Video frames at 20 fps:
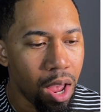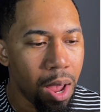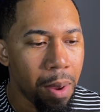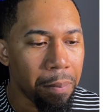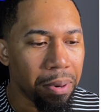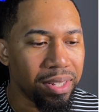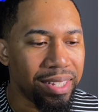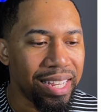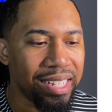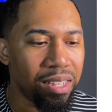
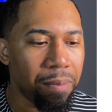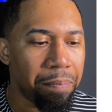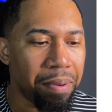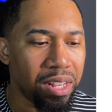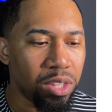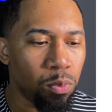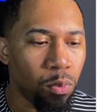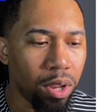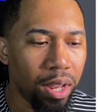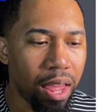
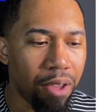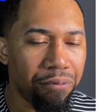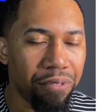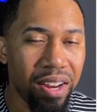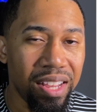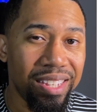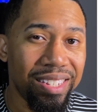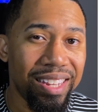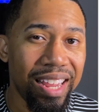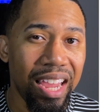Participants were left in
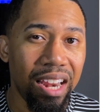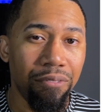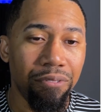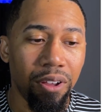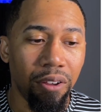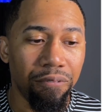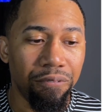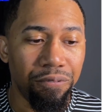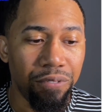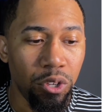a state of
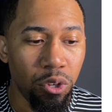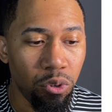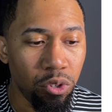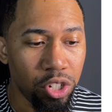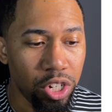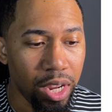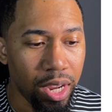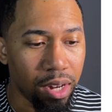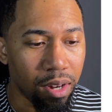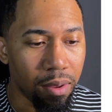
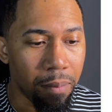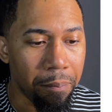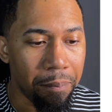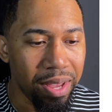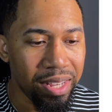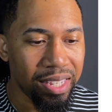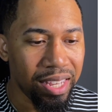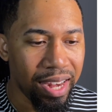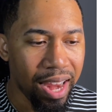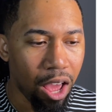confusion,
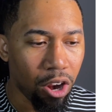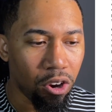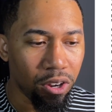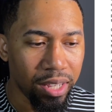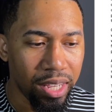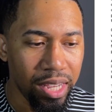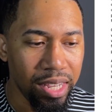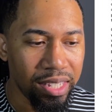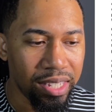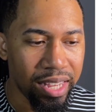missing out on
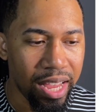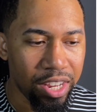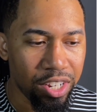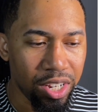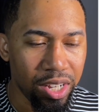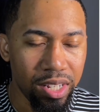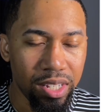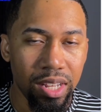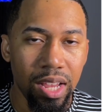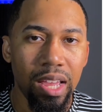key
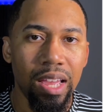sessions